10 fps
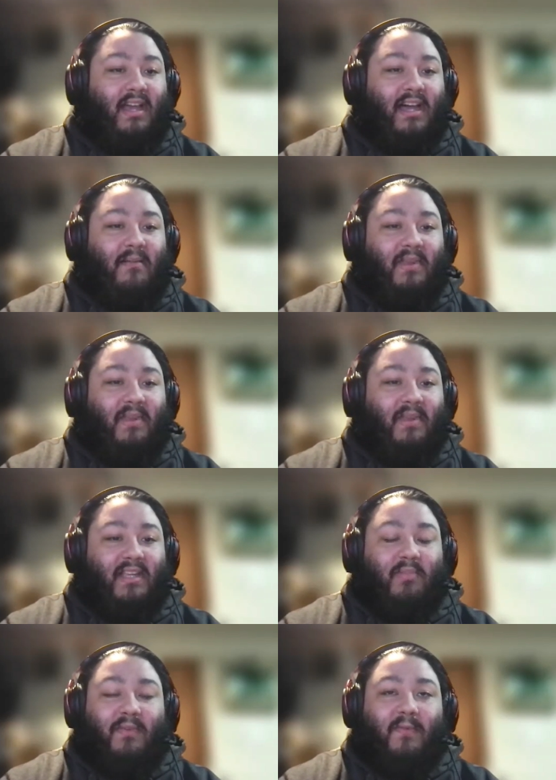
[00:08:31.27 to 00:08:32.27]
um,
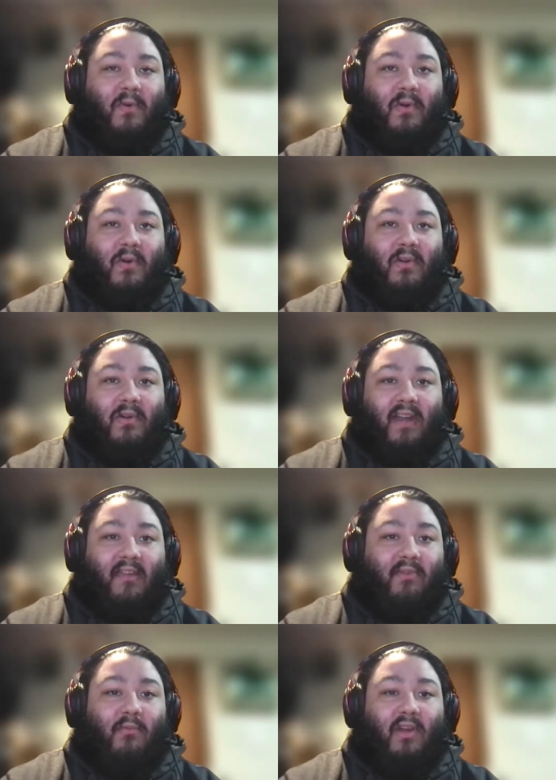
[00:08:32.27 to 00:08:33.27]
because before like
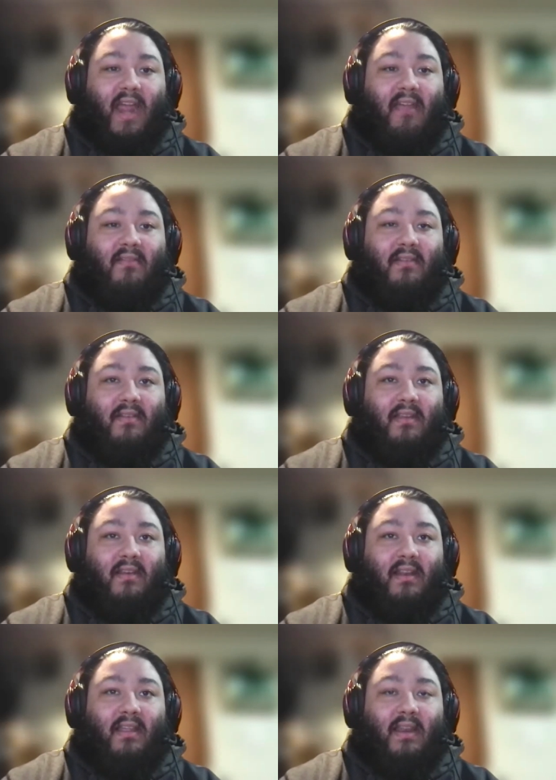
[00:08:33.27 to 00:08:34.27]
rework, I had
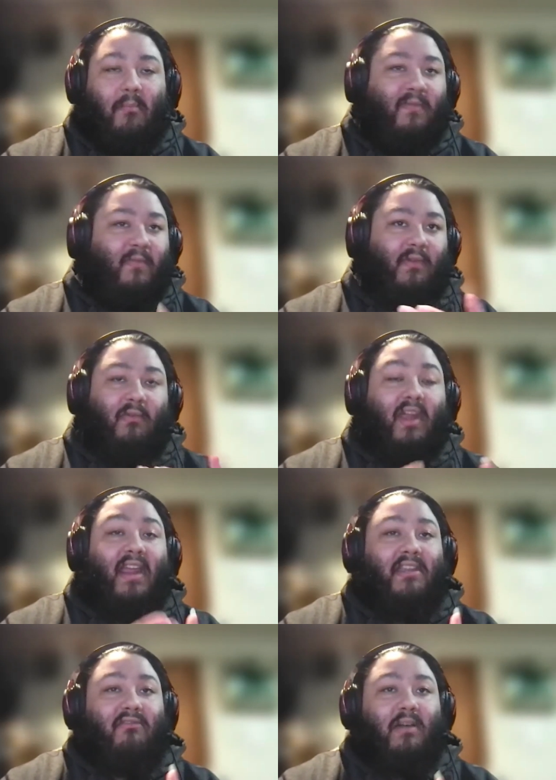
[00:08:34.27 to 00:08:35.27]
uh, like before rework
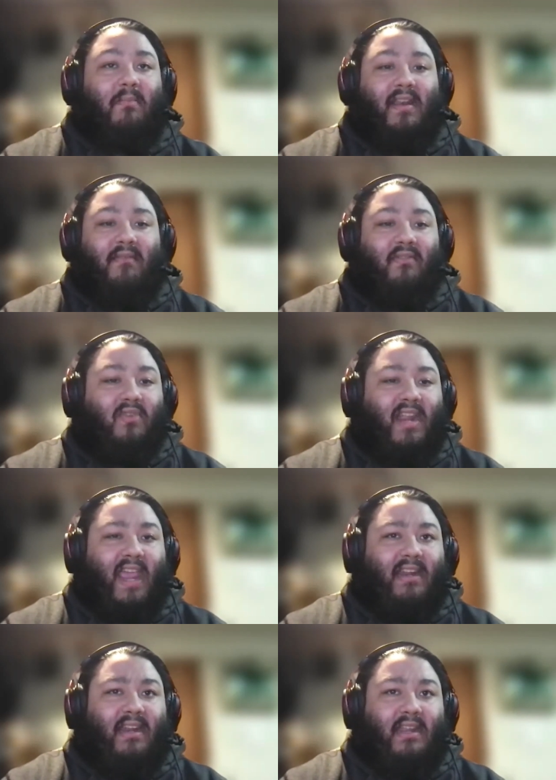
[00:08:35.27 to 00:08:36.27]
and Year Up, I never really
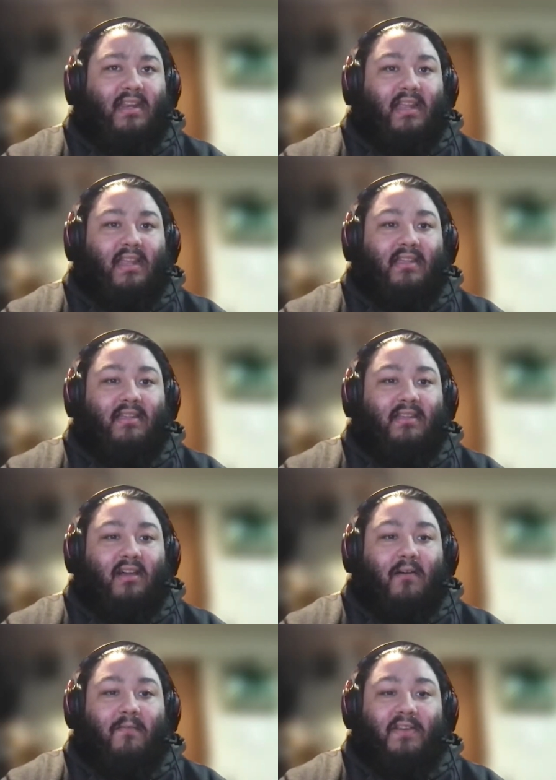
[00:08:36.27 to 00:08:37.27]
had any like
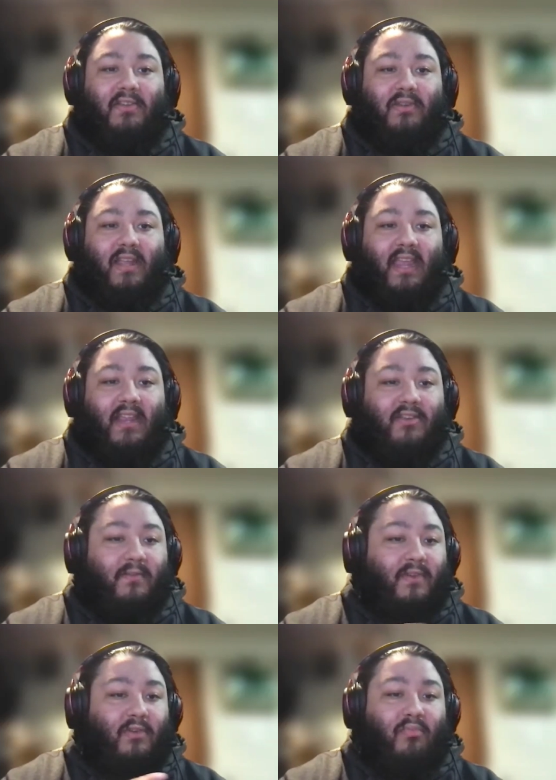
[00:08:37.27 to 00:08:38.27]
official like
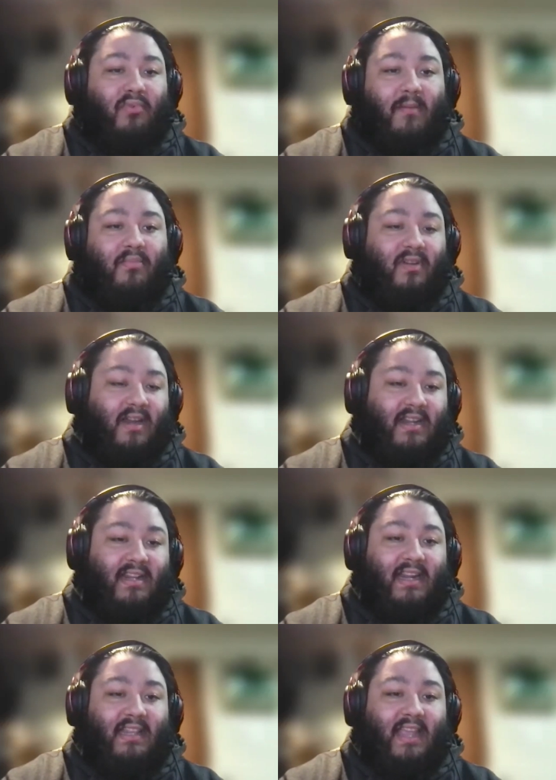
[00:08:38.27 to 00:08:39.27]
interview prep or
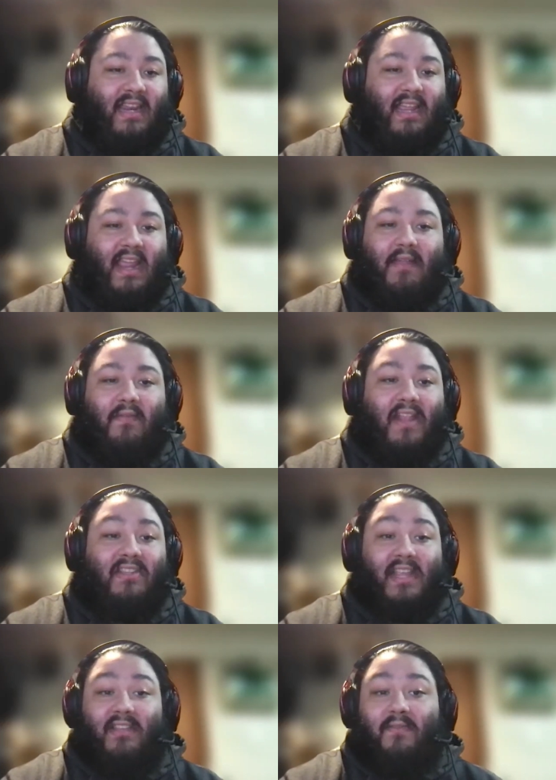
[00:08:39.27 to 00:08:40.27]
anything like that. Like I never had
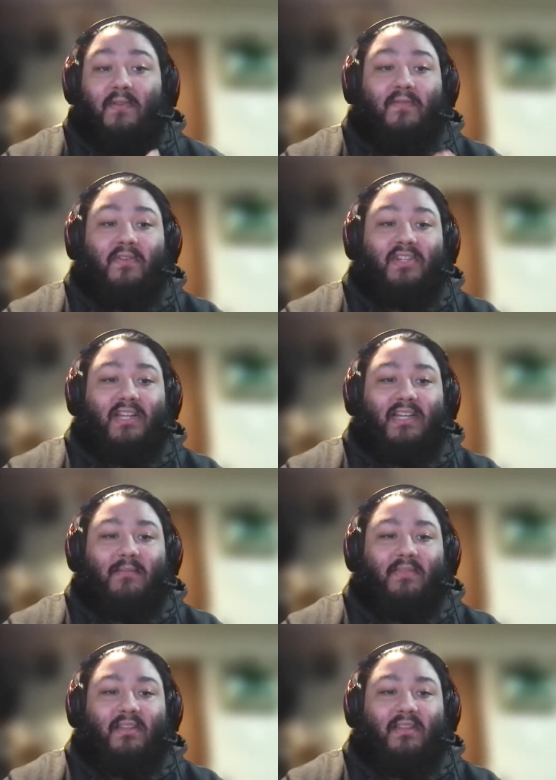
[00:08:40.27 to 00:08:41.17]
to interview for a job.